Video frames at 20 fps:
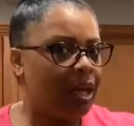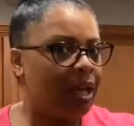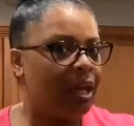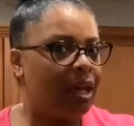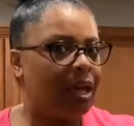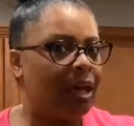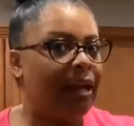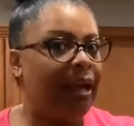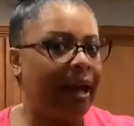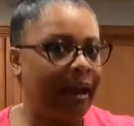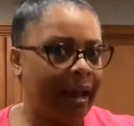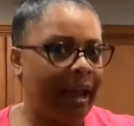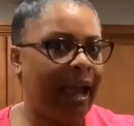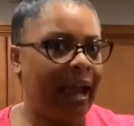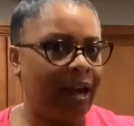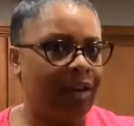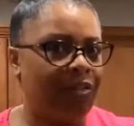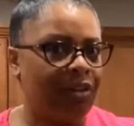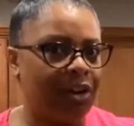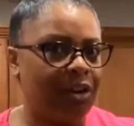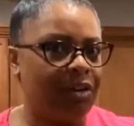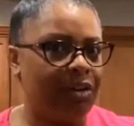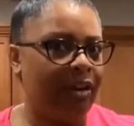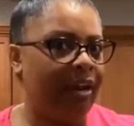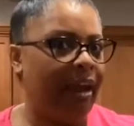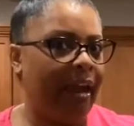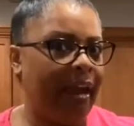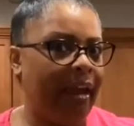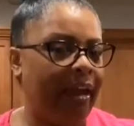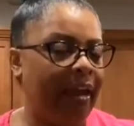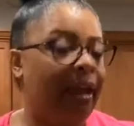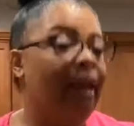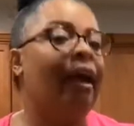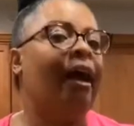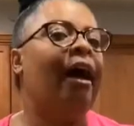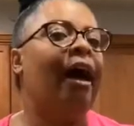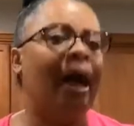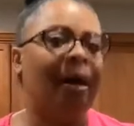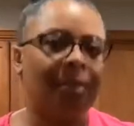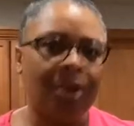Got a hack for you today.
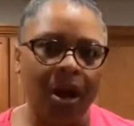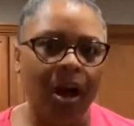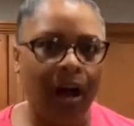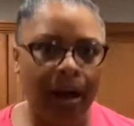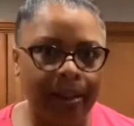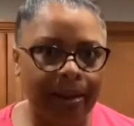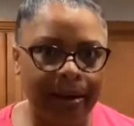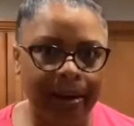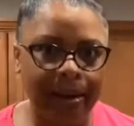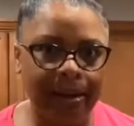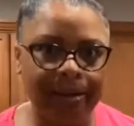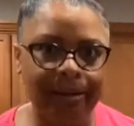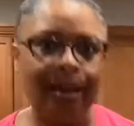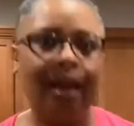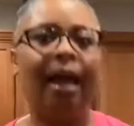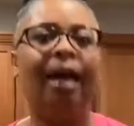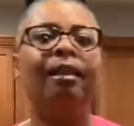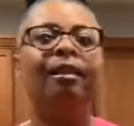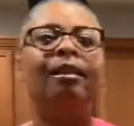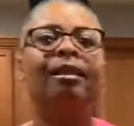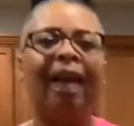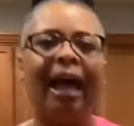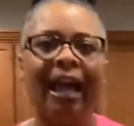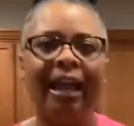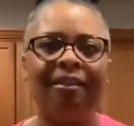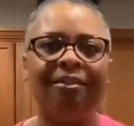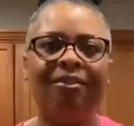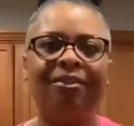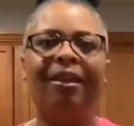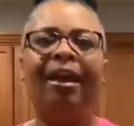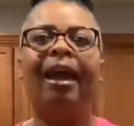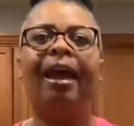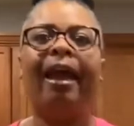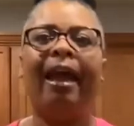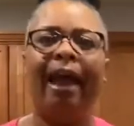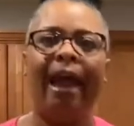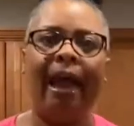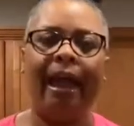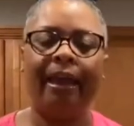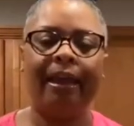I'm calling it Life
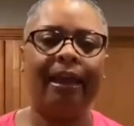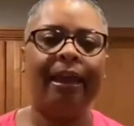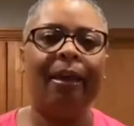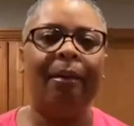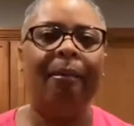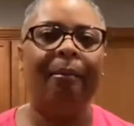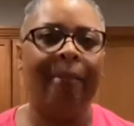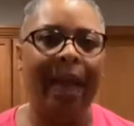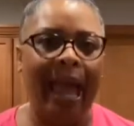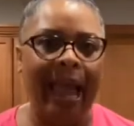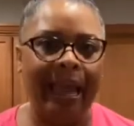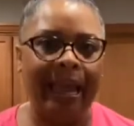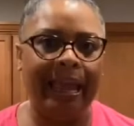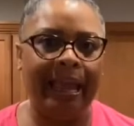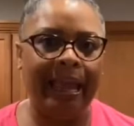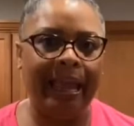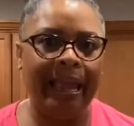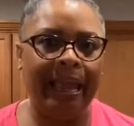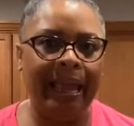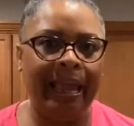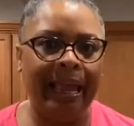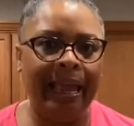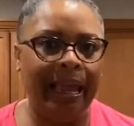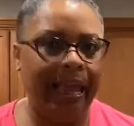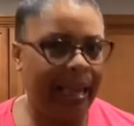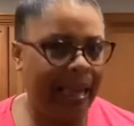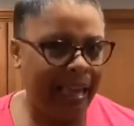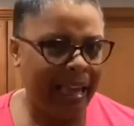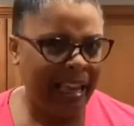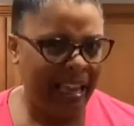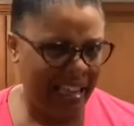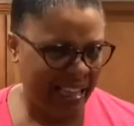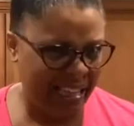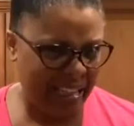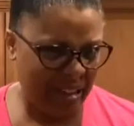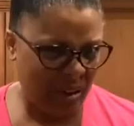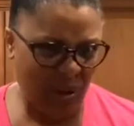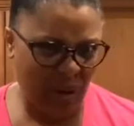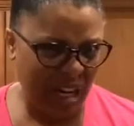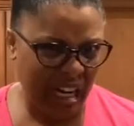Hack Mac.
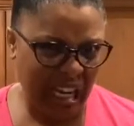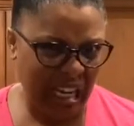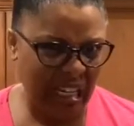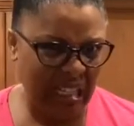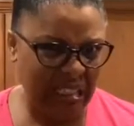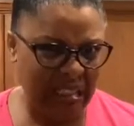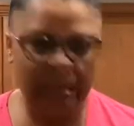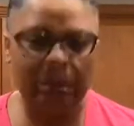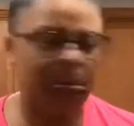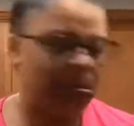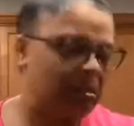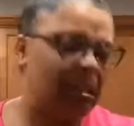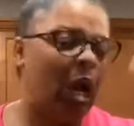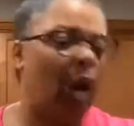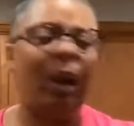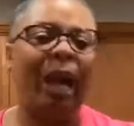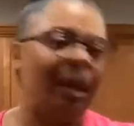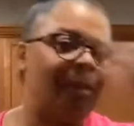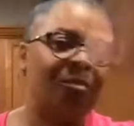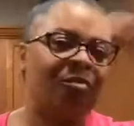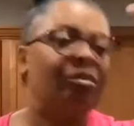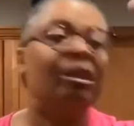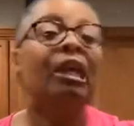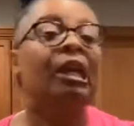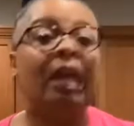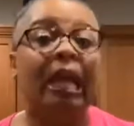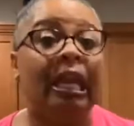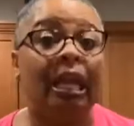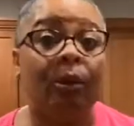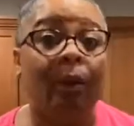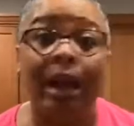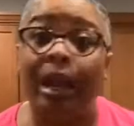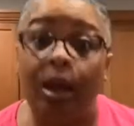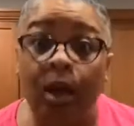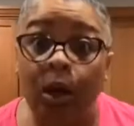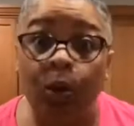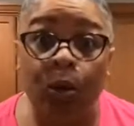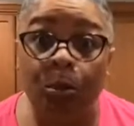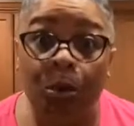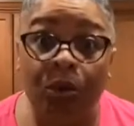Corny? Okay. Anyway,
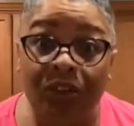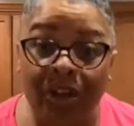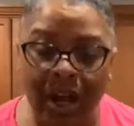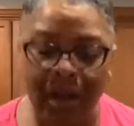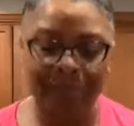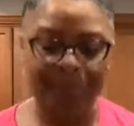we're moving on.